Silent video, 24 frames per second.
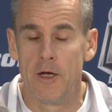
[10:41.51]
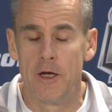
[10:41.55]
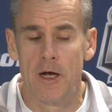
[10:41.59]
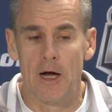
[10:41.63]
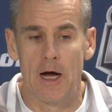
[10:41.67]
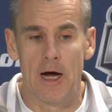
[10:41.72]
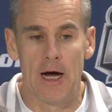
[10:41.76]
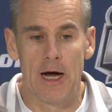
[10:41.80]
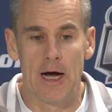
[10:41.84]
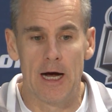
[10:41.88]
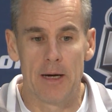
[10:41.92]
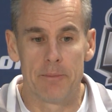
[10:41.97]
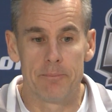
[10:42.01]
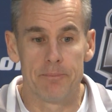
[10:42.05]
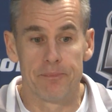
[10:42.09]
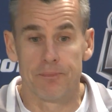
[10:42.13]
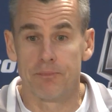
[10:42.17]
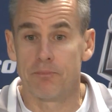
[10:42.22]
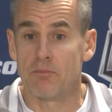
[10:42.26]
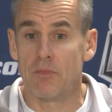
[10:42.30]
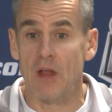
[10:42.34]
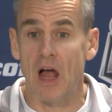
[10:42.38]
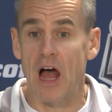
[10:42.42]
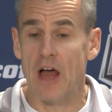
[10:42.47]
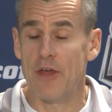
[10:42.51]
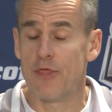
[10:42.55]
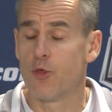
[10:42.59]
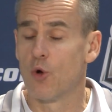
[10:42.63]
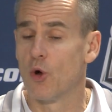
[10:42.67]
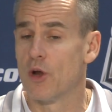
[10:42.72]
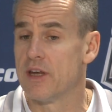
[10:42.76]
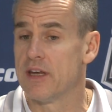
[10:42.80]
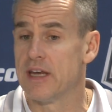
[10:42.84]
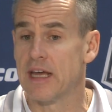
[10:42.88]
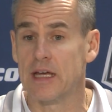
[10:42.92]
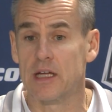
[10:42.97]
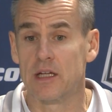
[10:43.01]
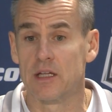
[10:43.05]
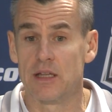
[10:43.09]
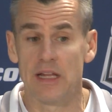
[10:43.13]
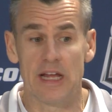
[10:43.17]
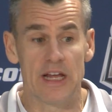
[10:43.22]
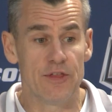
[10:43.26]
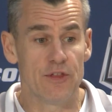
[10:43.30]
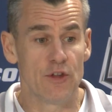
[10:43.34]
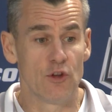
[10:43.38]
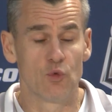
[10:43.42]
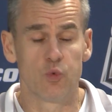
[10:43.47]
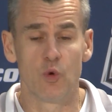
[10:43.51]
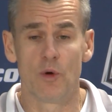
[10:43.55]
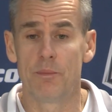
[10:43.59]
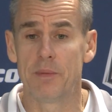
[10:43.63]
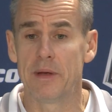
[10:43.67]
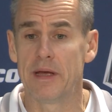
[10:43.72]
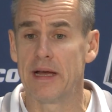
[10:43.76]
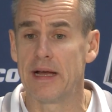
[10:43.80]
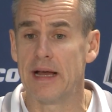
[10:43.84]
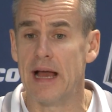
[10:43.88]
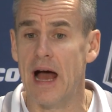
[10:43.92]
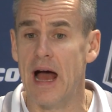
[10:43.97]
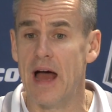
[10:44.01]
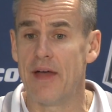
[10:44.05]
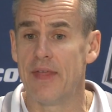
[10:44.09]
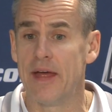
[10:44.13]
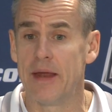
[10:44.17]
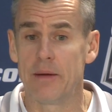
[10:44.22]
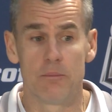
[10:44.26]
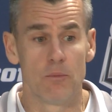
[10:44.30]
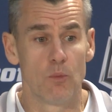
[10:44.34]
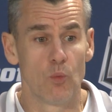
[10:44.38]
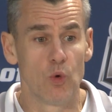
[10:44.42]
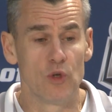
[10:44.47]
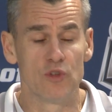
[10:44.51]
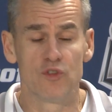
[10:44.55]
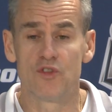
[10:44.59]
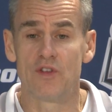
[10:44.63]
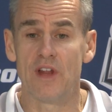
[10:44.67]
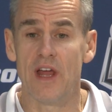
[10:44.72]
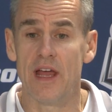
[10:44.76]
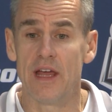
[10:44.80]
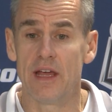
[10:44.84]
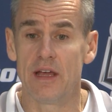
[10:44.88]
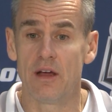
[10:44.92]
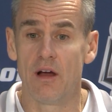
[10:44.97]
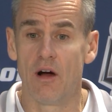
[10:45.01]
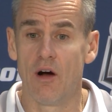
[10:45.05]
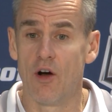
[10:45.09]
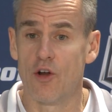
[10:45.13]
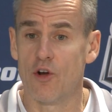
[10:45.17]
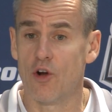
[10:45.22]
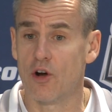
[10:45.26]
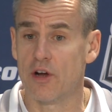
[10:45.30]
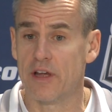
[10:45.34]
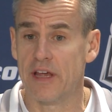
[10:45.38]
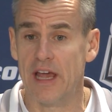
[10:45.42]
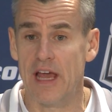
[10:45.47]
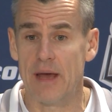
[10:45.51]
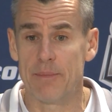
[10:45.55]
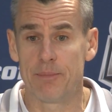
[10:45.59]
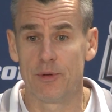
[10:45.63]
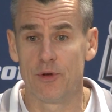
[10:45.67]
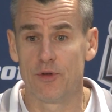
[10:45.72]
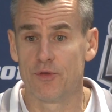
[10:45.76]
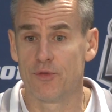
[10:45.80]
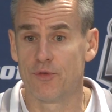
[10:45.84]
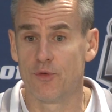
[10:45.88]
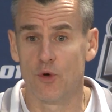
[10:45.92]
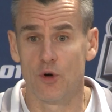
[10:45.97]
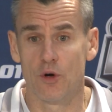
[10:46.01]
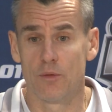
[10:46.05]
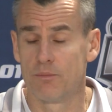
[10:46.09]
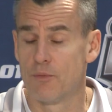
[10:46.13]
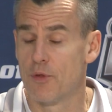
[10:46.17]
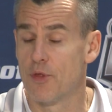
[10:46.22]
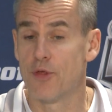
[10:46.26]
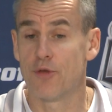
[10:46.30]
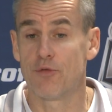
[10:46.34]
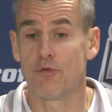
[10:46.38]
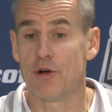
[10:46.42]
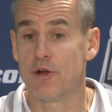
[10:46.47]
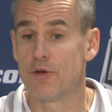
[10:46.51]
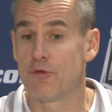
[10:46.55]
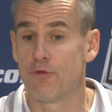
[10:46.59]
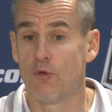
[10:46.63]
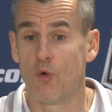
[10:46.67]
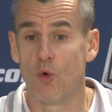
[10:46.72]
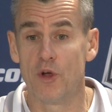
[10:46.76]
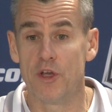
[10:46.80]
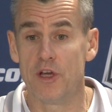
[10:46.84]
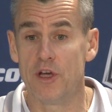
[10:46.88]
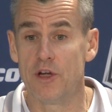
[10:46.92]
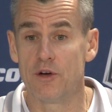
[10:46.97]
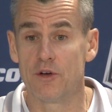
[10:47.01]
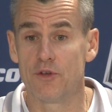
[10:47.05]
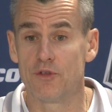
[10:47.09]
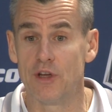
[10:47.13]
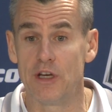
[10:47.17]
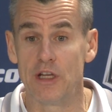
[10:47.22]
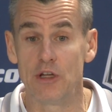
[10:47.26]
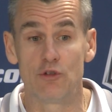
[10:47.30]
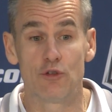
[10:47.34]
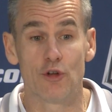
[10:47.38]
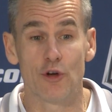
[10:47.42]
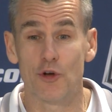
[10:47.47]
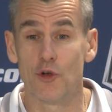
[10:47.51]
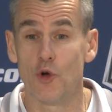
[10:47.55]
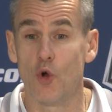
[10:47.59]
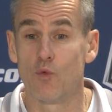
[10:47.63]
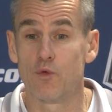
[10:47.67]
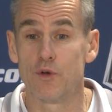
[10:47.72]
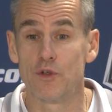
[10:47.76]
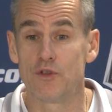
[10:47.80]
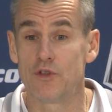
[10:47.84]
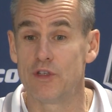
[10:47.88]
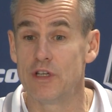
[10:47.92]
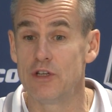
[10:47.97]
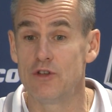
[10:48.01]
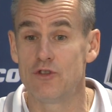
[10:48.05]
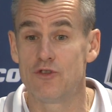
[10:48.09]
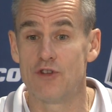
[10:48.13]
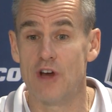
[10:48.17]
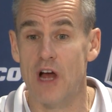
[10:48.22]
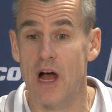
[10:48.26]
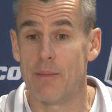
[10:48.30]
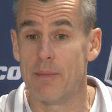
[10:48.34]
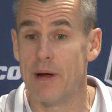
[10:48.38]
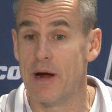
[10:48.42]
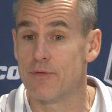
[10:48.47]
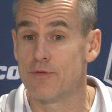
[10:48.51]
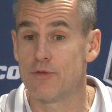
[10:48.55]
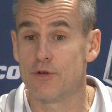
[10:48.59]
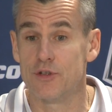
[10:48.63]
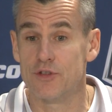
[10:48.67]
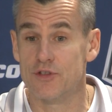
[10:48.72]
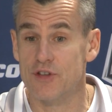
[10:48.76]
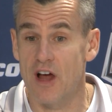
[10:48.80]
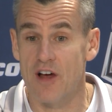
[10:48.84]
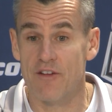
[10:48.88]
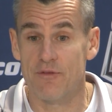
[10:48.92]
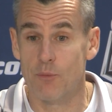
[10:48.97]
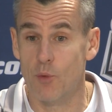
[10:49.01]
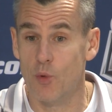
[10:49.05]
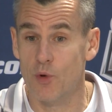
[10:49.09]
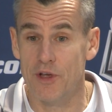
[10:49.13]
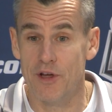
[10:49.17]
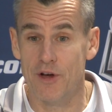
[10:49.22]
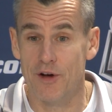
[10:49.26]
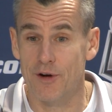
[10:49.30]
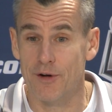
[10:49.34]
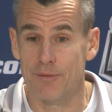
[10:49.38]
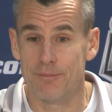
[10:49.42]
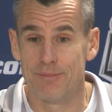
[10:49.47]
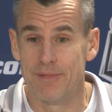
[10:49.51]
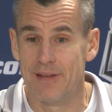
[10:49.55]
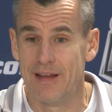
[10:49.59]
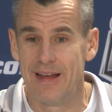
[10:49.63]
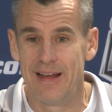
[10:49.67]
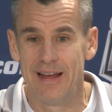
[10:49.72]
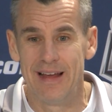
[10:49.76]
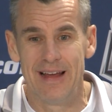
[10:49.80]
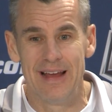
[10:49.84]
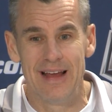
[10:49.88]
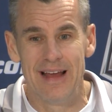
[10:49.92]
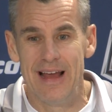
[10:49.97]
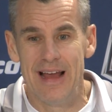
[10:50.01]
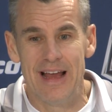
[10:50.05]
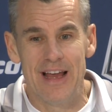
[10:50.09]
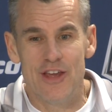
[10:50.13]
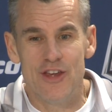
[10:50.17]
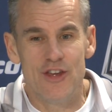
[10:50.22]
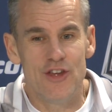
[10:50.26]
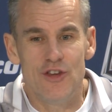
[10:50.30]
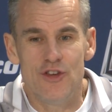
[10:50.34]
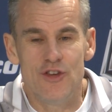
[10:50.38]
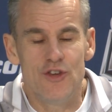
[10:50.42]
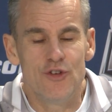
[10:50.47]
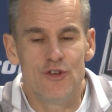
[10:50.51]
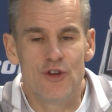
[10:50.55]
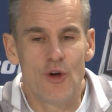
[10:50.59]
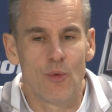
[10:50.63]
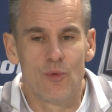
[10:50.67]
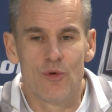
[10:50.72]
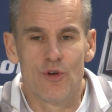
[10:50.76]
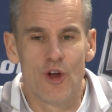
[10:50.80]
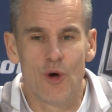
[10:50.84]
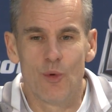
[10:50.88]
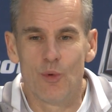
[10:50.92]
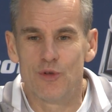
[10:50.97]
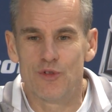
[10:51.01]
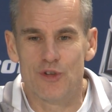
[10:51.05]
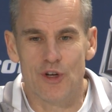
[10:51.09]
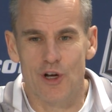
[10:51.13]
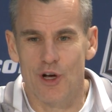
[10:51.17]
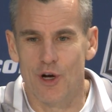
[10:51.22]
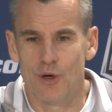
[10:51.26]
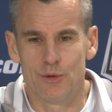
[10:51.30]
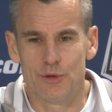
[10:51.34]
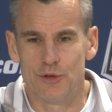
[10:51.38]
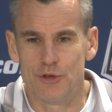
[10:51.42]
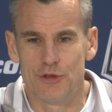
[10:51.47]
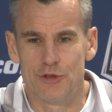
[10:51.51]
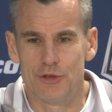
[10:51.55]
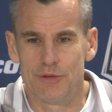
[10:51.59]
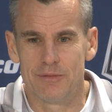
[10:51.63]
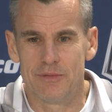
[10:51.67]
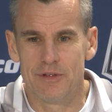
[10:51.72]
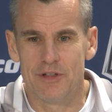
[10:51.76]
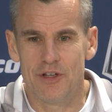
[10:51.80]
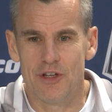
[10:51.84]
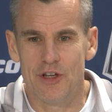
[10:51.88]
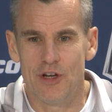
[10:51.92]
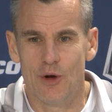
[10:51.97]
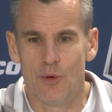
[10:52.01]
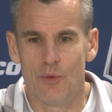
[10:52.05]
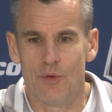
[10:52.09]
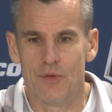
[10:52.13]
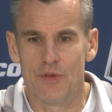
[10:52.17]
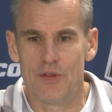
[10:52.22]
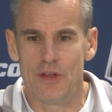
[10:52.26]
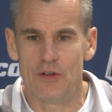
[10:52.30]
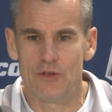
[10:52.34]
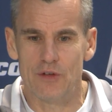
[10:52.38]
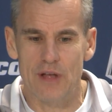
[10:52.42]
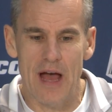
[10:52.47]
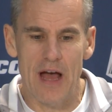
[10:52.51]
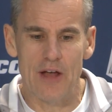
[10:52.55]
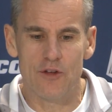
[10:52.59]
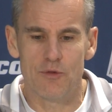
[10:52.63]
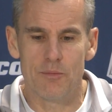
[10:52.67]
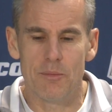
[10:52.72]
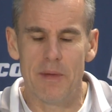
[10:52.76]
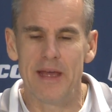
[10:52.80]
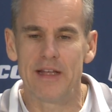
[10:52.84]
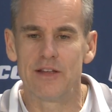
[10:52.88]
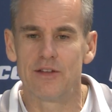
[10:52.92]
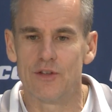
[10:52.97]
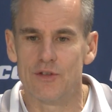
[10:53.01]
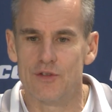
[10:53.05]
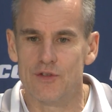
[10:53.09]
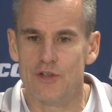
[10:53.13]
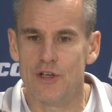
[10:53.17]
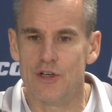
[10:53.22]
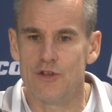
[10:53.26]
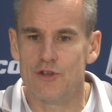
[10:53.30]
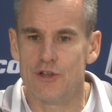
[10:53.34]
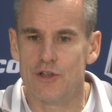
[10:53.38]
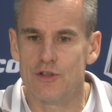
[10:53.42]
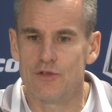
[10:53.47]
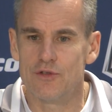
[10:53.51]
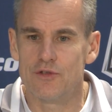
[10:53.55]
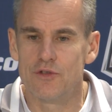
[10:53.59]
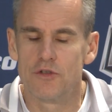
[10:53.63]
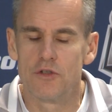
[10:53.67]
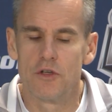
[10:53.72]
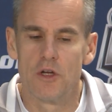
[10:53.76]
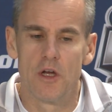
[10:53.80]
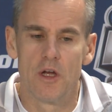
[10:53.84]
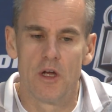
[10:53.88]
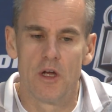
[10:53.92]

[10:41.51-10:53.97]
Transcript: Um, I thought Nick Calathes would be a guy that would stay on our campus for three or four years, and he took an overseas job after his sophomore year. You don't know as a coach you know, these guys make decisions,